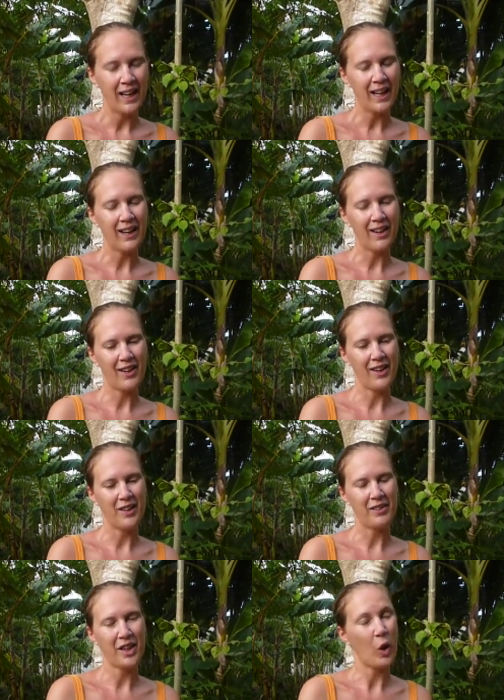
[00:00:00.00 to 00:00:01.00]

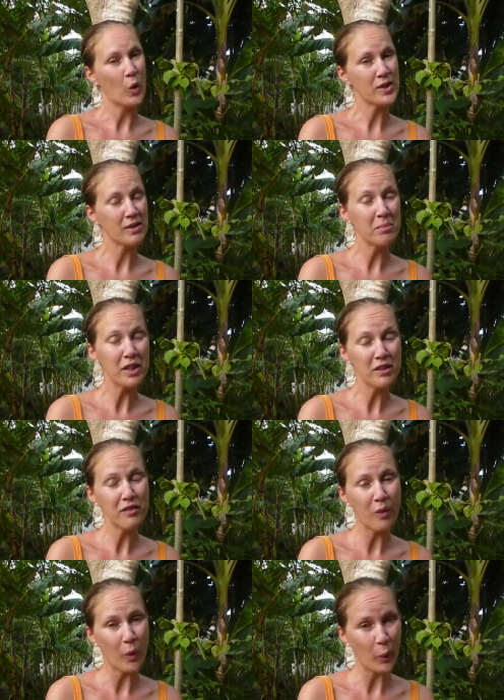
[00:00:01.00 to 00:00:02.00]
Uh, they hosted me
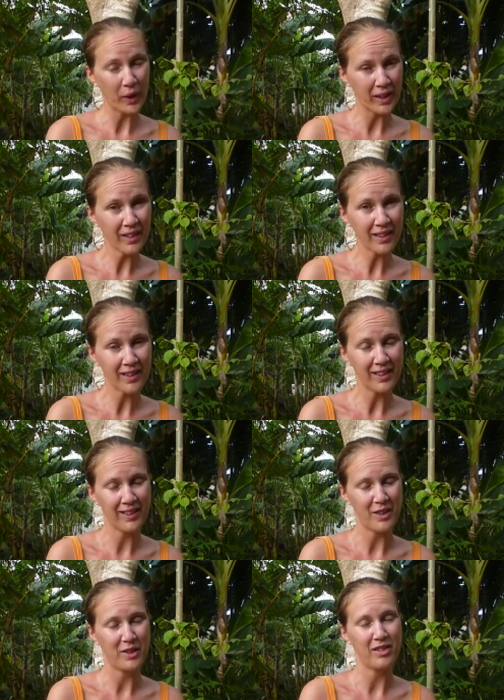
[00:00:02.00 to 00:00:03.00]
for a week.
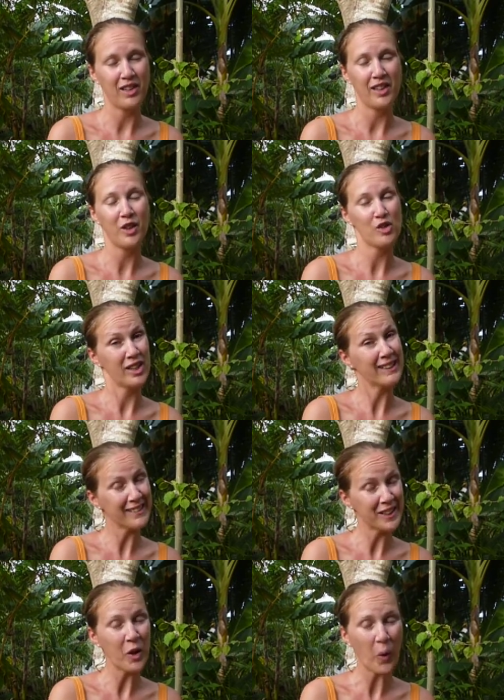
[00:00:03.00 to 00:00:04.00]
Uh, they
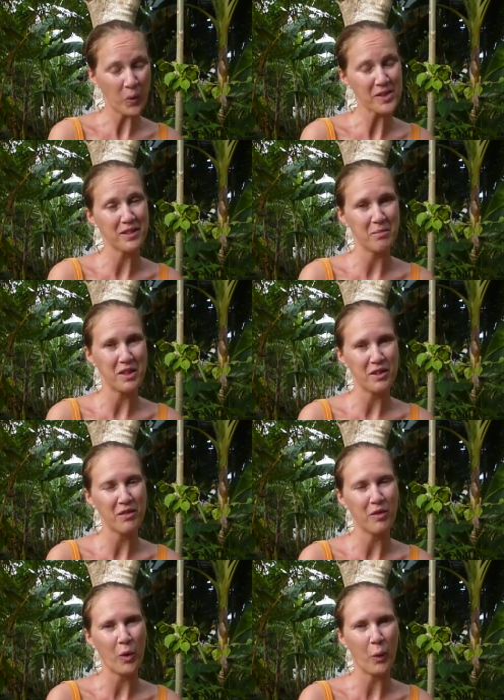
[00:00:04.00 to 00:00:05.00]
greatly hosted me
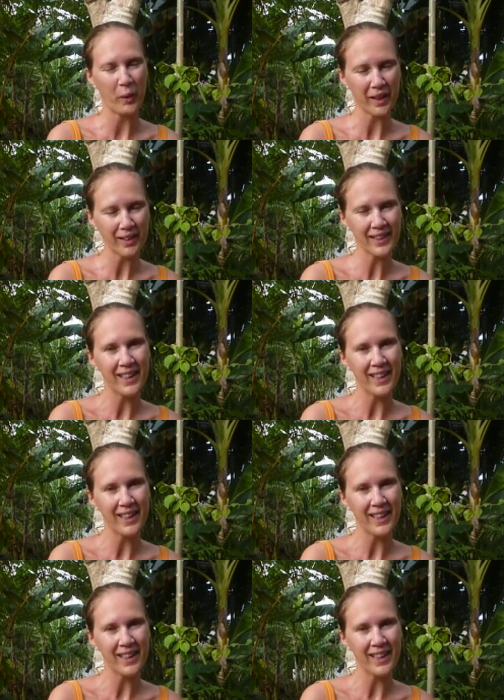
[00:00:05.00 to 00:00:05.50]
for a week.